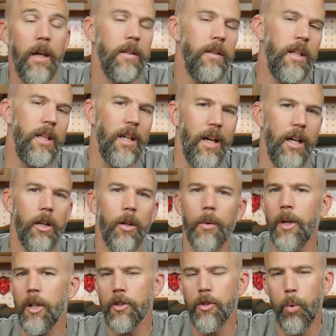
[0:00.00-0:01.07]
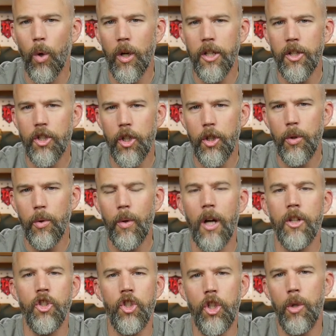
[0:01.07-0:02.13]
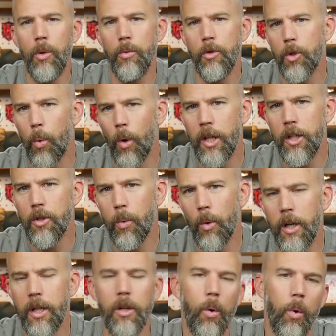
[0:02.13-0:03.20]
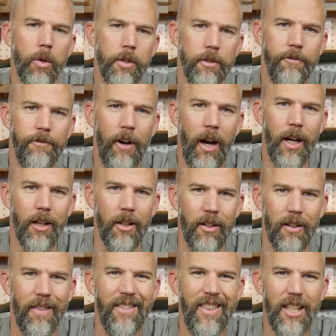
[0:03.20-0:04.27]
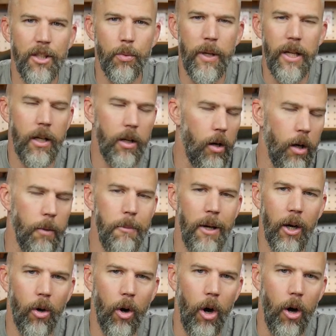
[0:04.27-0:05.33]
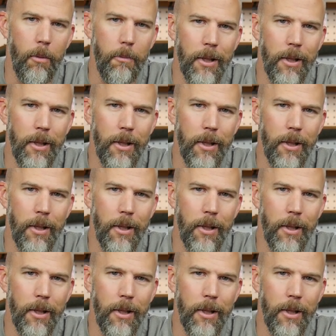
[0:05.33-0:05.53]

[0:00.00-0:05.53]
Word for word: the N R L twenty-two June twenty twenty Course of Fire, this week on Mail Call